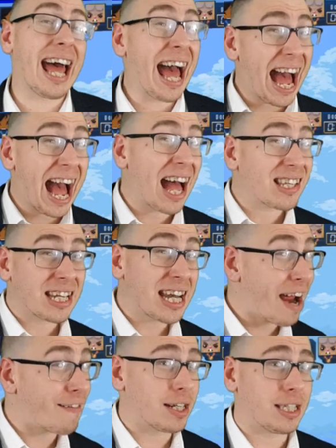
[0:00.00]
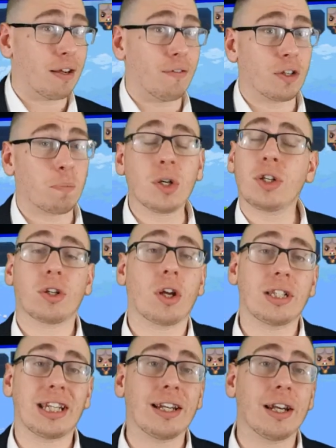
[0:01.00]
That has a narrative. As much as
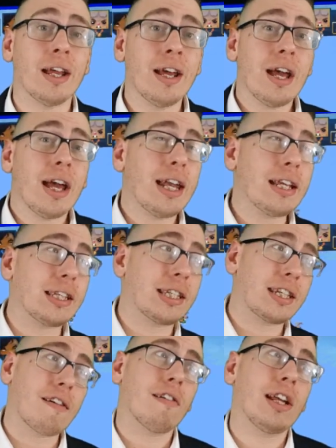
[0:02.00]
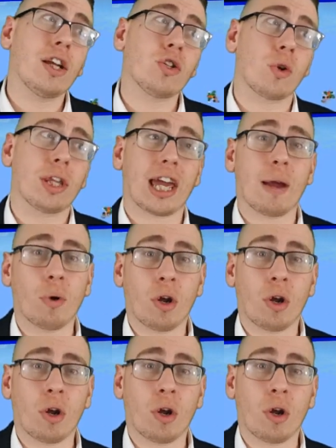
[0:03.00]
I didn't necessarily enjoy that game